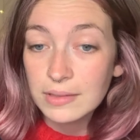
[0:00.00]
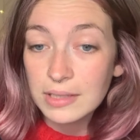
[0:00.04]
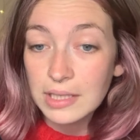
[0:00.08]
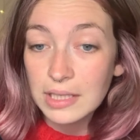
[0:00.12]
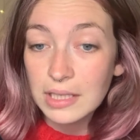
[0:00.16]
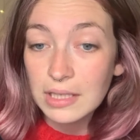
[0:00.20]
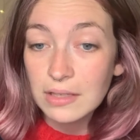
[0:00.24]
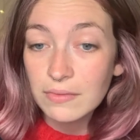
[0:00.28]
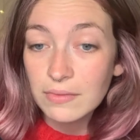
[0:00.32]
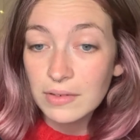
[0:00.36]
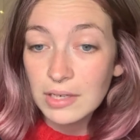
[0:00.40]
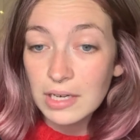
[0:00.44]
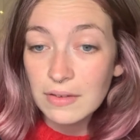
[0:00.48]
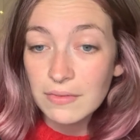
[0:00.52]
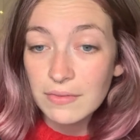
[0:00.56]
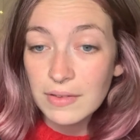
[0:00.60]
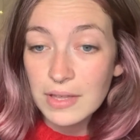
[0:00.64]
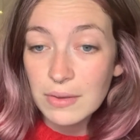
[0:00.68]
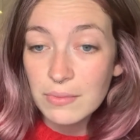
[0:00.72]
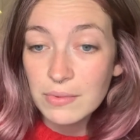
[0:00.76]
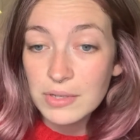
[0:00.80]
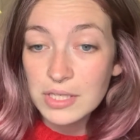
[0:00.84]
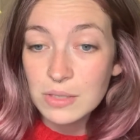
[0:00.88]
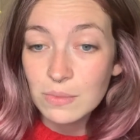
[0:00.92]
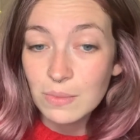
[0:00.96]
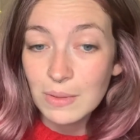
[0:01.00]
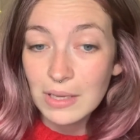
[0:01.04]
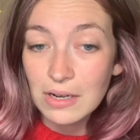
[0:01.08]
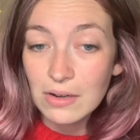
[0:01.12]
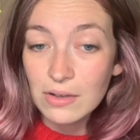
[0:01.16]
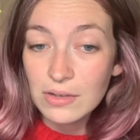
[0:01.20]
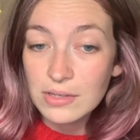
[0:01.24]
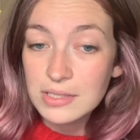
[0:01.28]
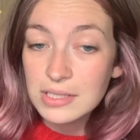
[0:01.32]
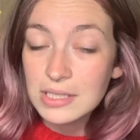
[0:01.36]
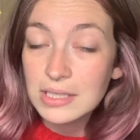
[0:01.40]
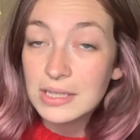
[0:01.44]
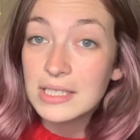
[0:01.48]
even if he were to be
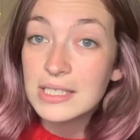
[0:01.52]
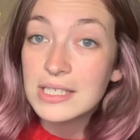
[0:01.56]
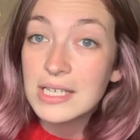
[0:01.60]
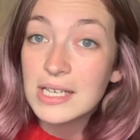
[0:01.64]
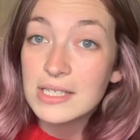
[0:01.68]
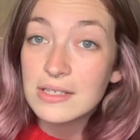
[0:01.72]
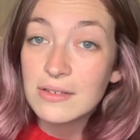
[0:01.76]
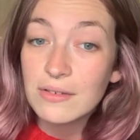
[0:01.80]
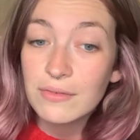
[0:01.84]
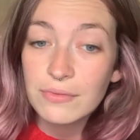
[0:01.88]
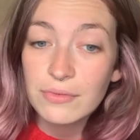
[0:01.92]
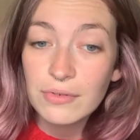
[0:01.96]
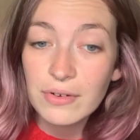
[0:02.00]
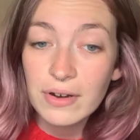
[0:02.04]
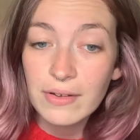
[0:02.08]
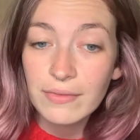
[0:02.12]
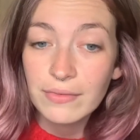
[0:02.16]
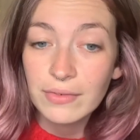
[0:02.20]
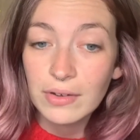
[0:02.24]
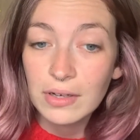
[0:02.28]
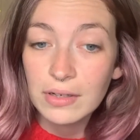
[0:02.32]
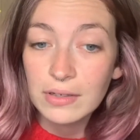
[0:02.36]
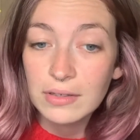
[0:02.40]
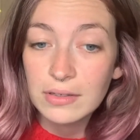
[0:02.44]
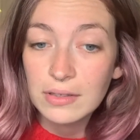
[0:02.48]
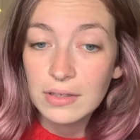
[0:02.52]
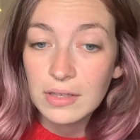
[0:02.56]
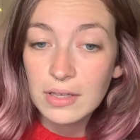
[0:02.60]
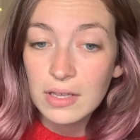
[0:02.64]
lost in the desert forever,